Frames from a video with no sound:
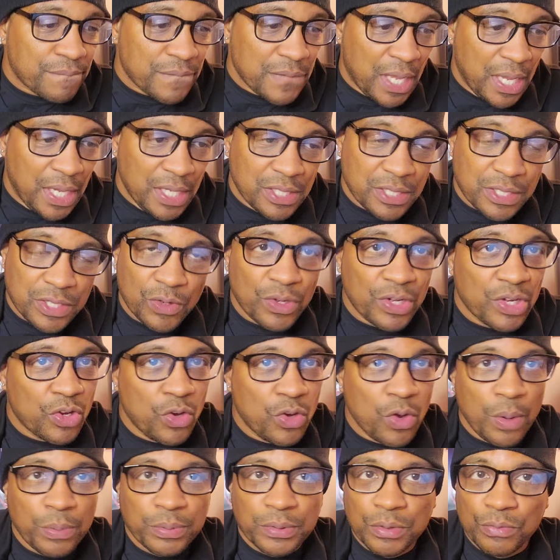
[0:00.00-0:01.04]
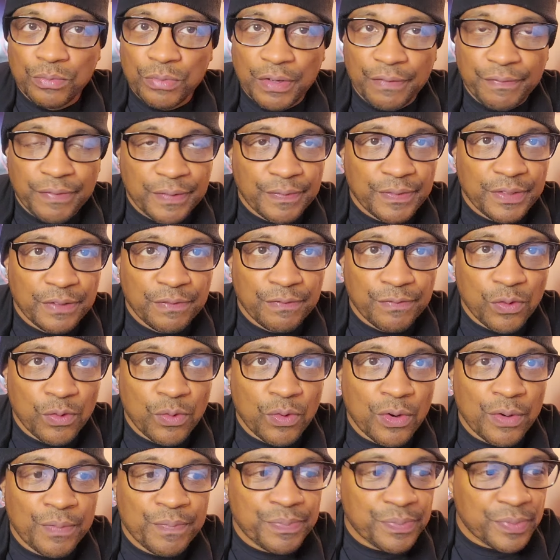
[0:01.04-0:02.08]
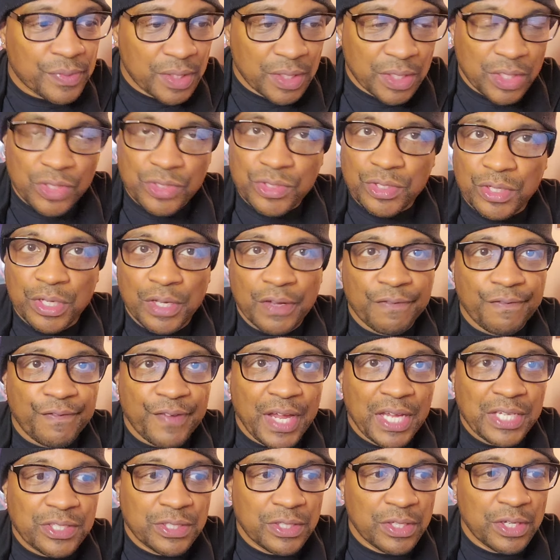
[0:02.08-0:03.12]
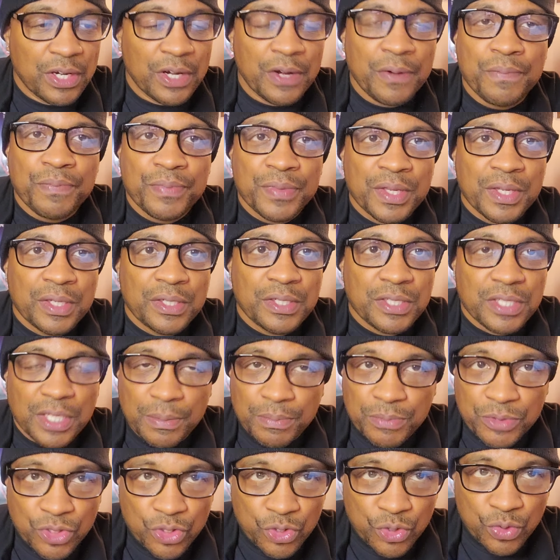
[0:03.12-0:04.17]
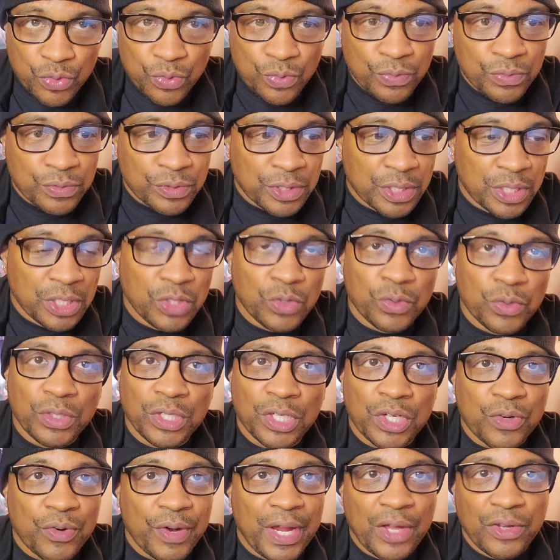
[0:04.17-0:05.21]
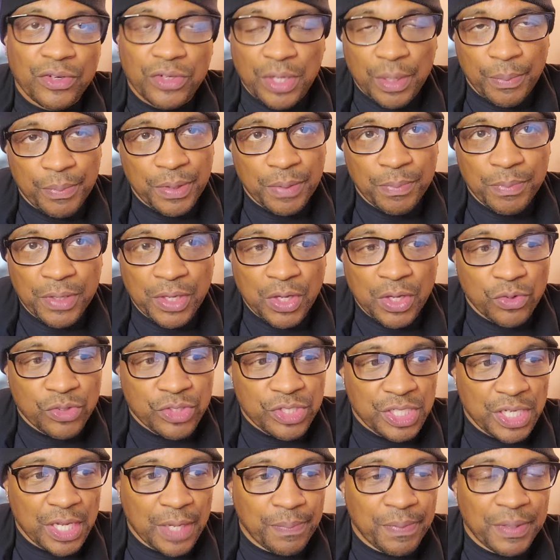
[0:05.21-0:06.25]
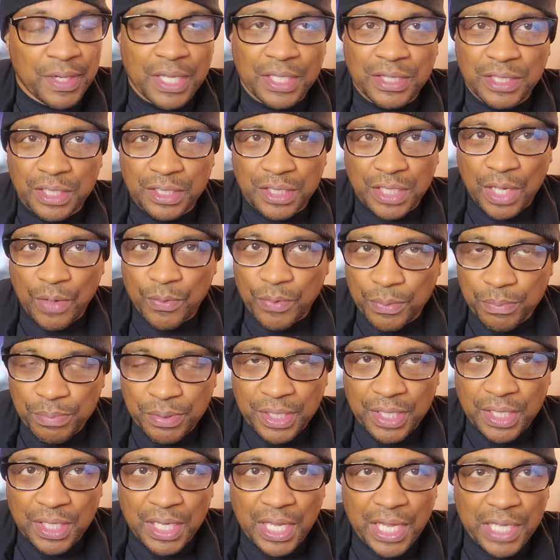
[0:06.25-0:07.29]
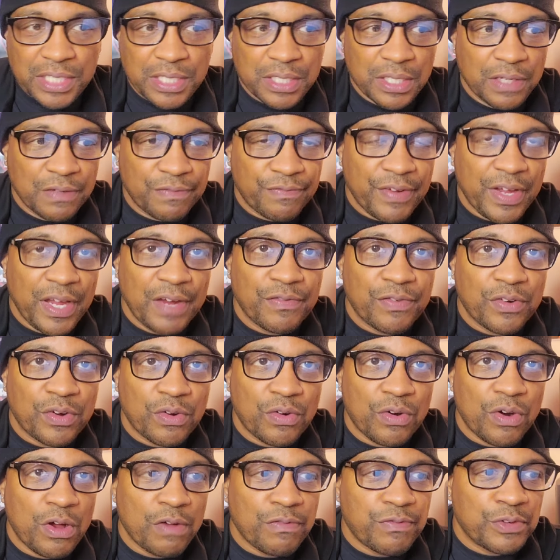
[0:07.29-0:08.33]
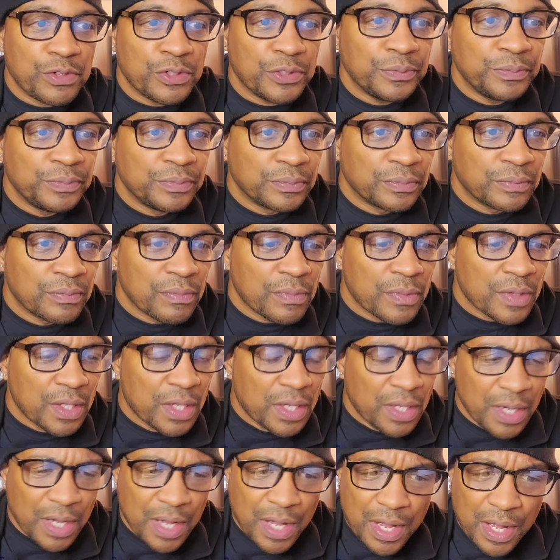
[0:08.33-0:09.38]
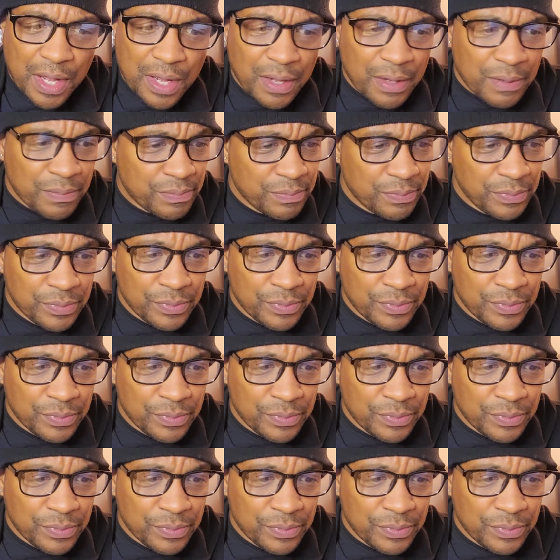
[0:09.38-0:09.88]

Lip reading: He still could go up to 154. There's good fights there. Tim Zhu, the newly crowned WBO champion, I think that would be an excellent fight for Crawford. Jermell